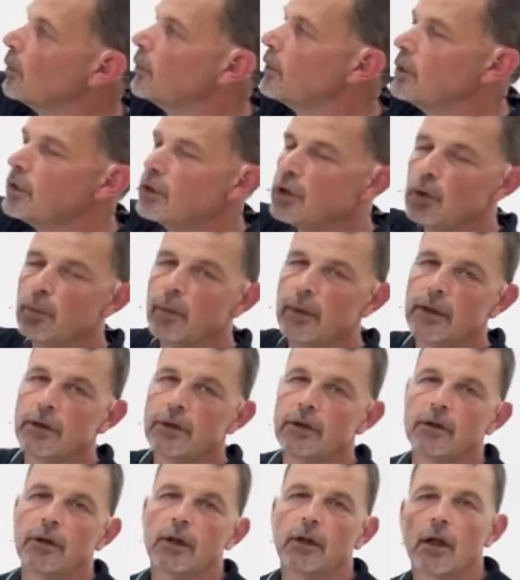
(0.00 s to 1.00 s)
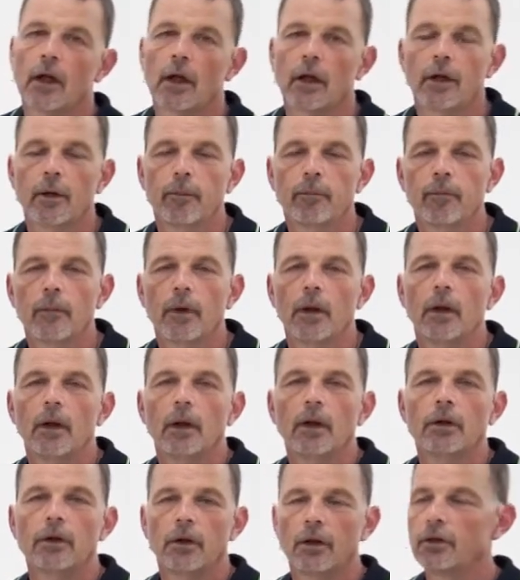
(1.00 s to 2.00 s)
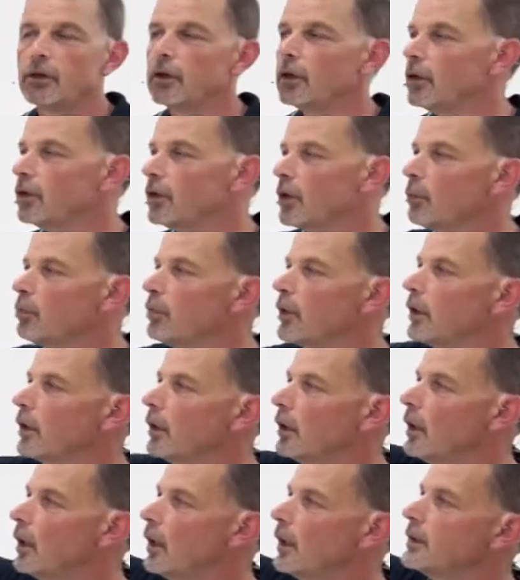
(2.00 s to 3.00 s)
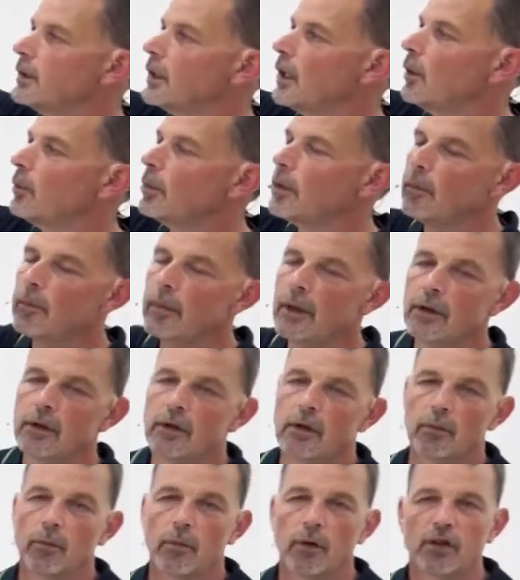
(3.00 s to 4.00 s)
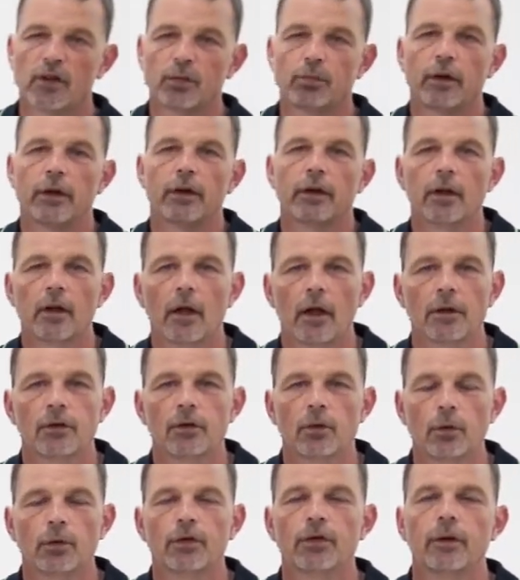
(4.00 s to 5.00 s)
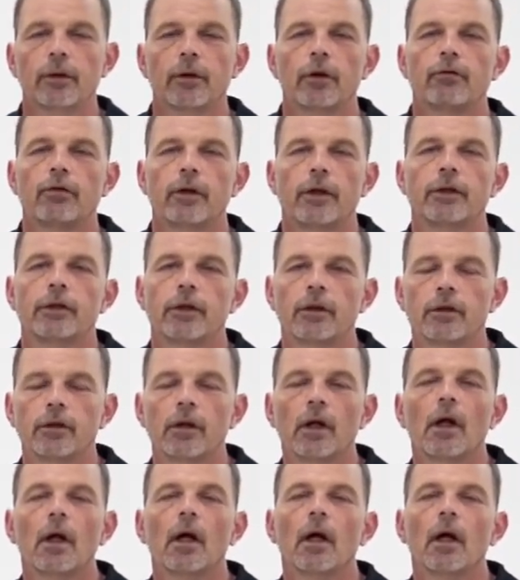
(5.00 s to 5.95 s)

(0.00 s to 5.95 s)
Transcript: up to 2 meters in height. So as soon as I bring a light up, it means that my spread of light also increases,